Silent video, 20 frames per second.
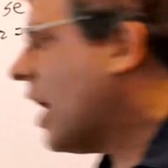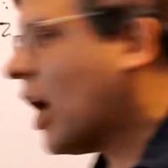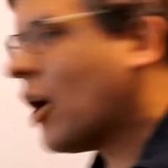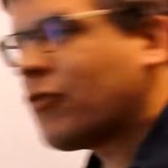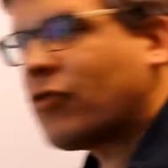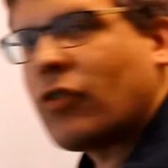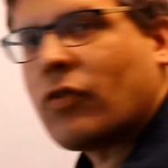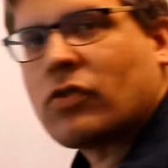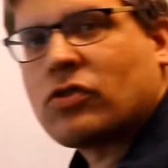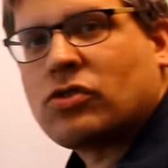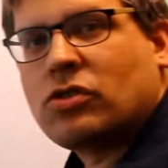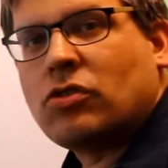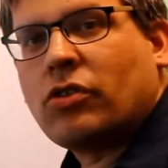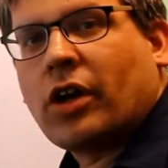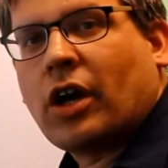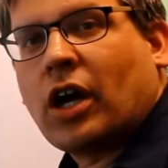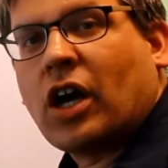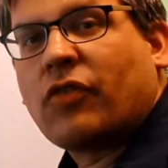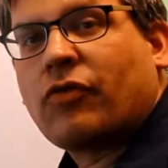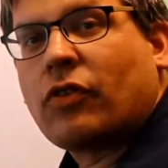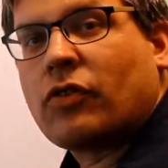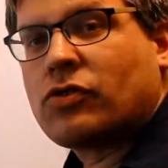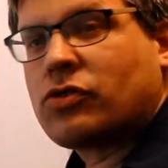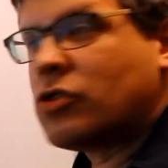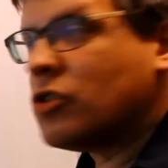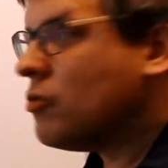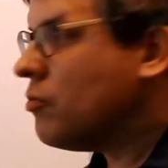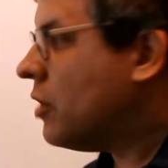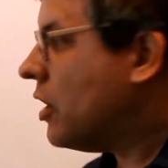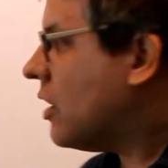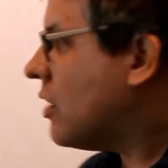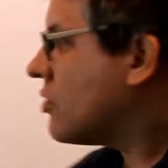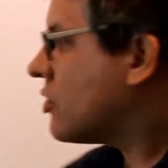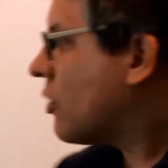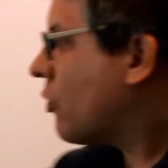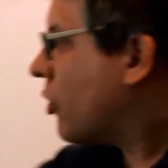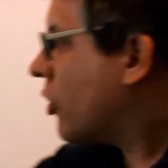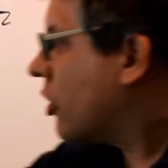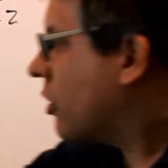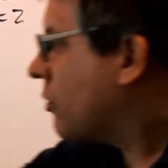f of 2. Now, f of 2 means
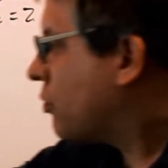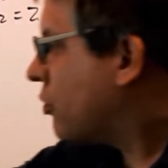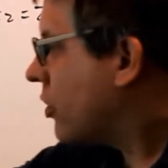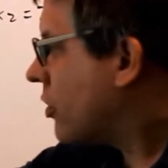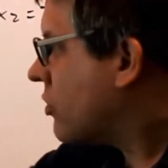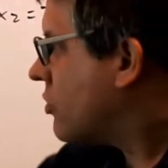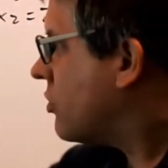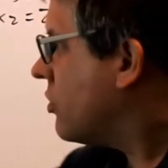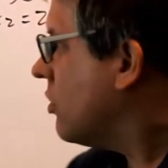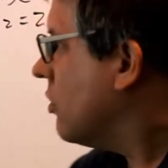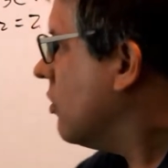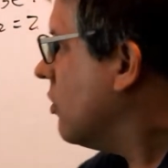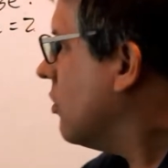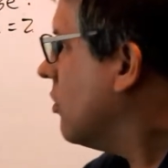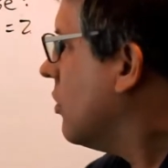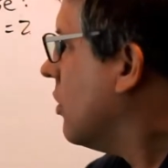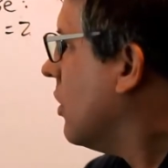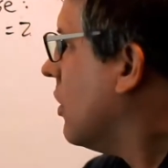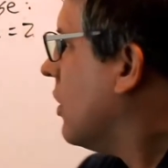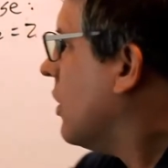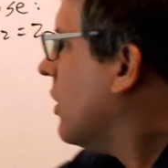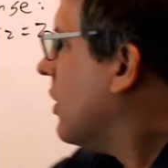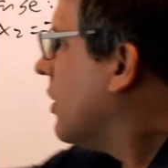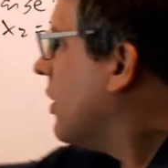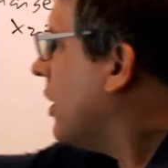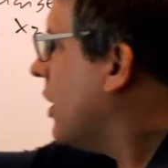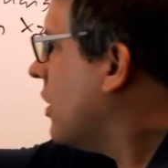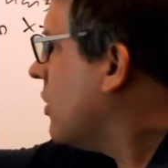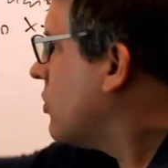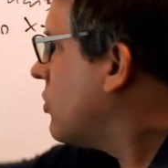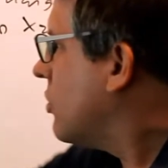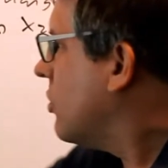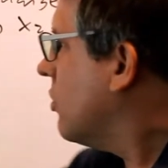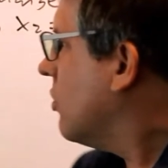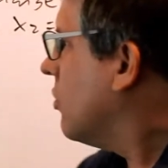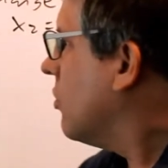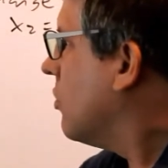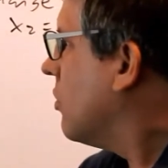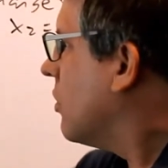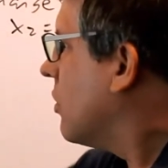that we're going to put 2
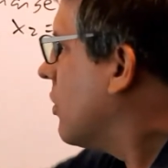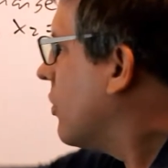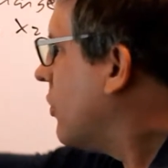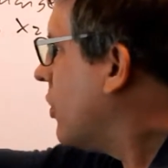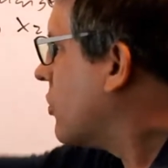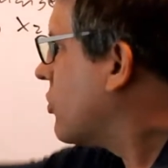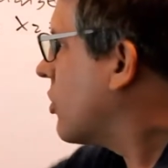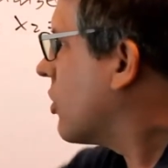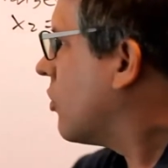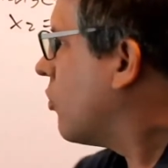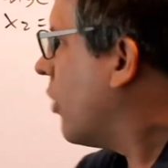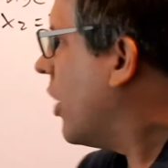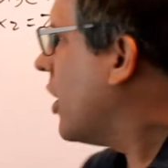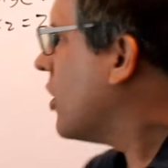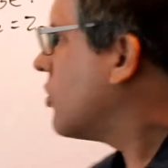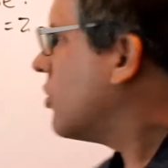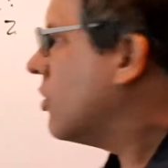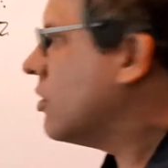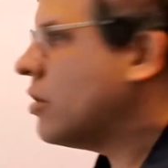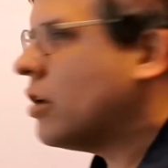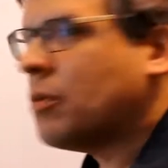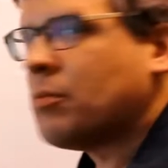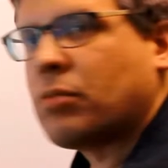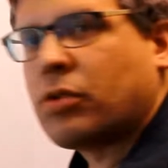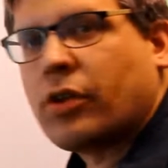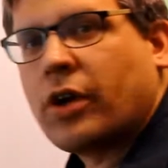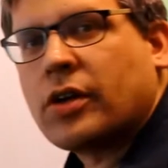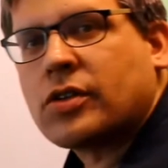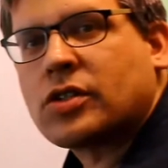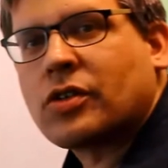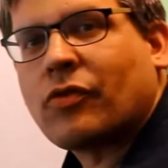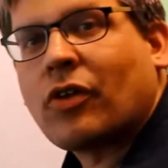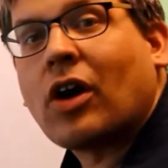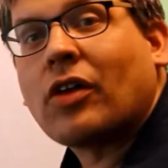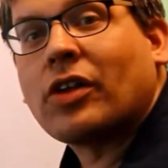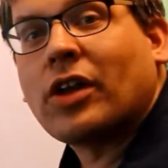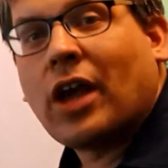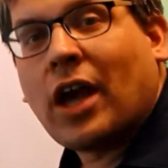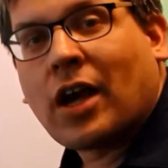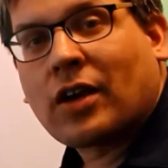into this equation in place of
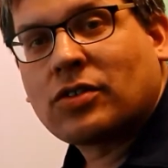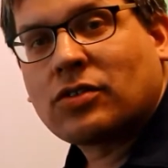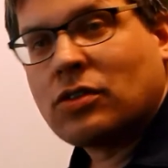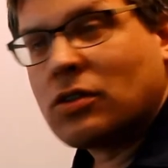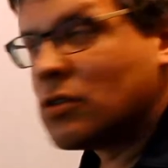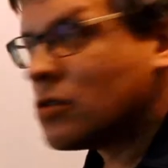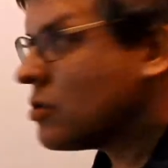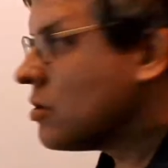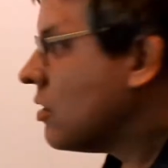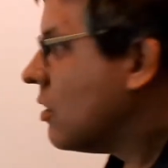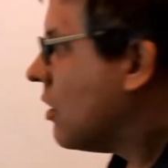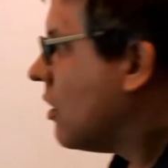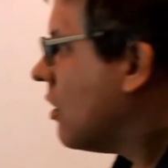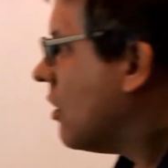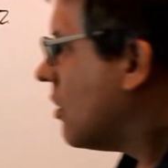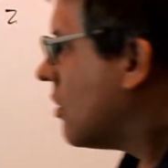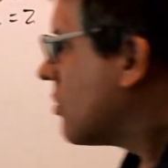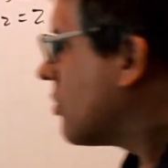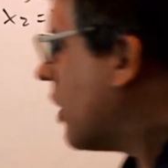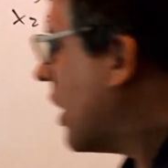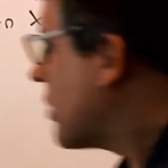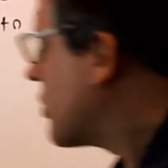all the x's. So